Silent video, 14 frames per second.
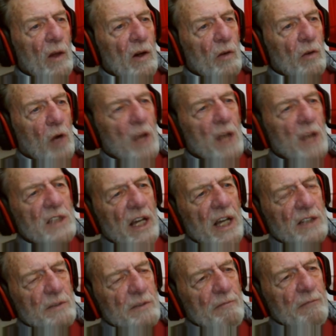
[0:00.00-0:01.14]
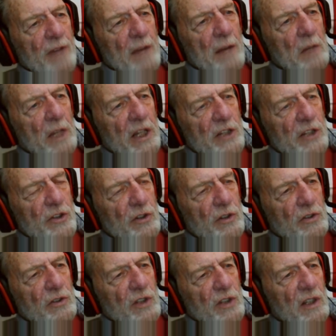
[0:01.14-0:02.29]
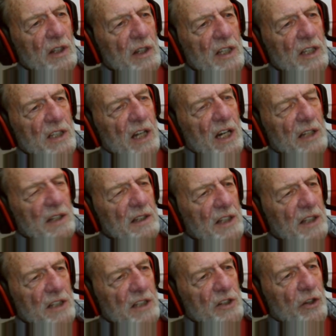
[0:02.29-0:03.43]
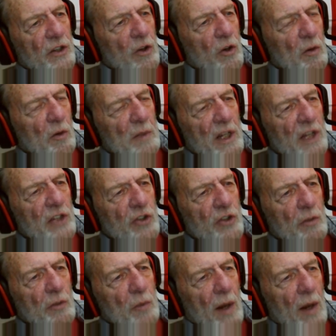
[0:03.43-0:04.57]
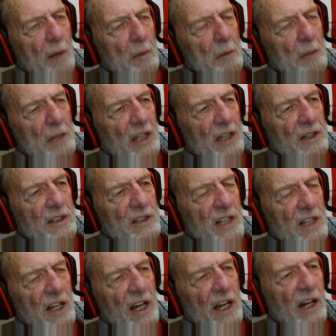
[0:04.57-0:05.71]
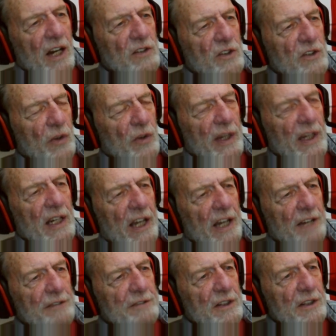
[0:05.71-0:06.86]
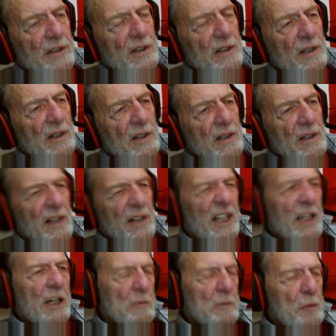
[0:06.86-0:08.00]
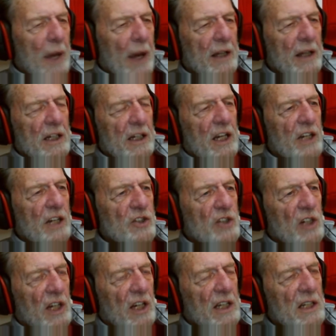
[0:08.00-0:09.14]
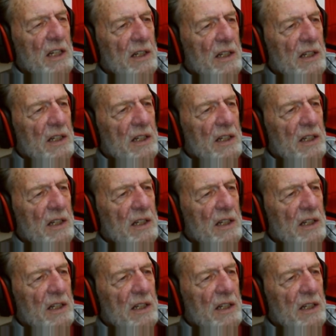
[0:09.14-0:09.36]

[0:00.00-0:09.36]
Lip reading: Ross had some family issues, and he's got kids at home, and he shouldn't probably be in this anyhow, so he left. He comes back occasionally.